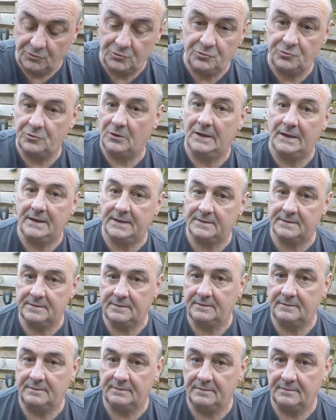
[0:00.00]
drill it,
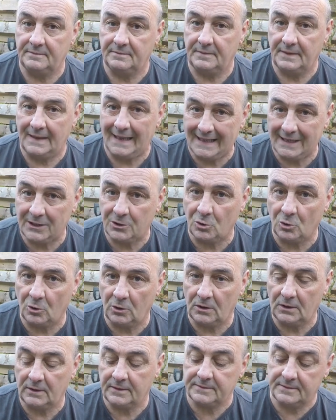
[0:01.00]

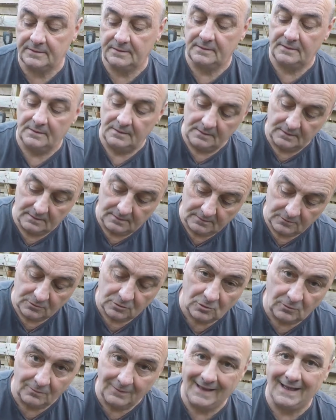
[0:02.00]
helicoil it,
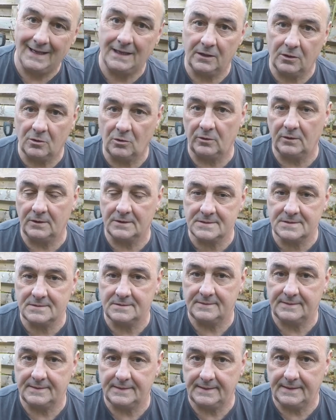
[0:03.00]
a couple of helicoils
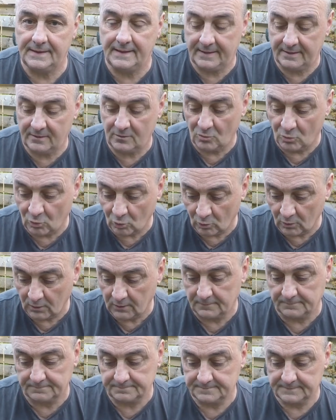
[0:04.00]
into the
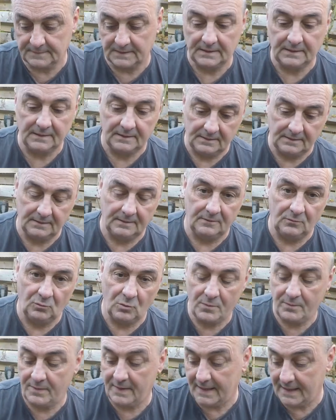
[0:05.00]
hole,
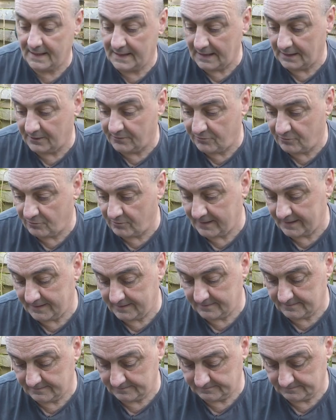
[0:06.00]
repair that thread.